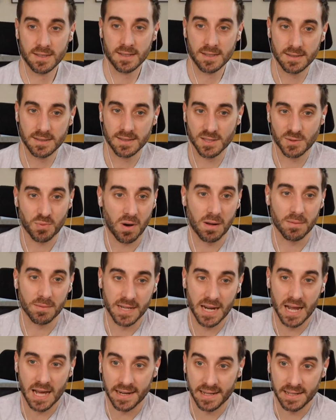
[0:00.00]
That's probably
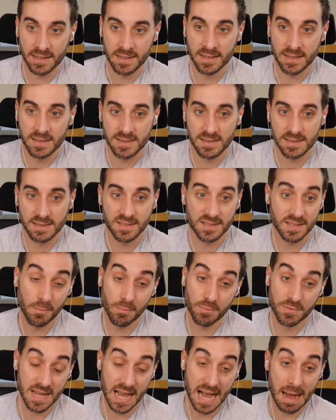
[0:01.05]
not it.
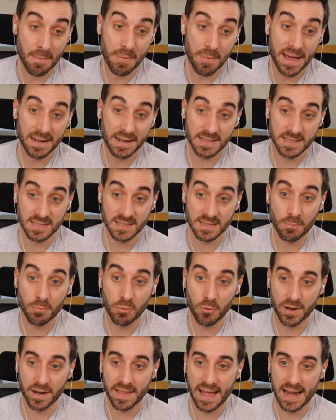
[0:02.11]
I bet at some
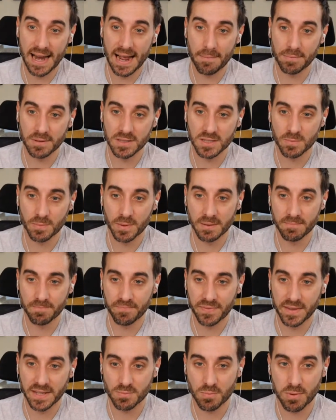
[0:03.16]
point that happens, but
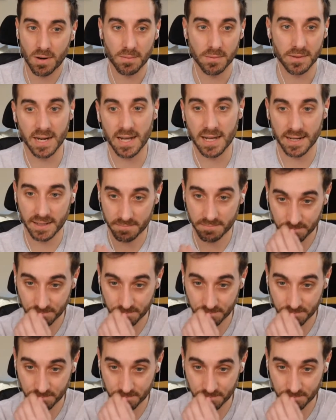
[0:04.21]
that's probably not it.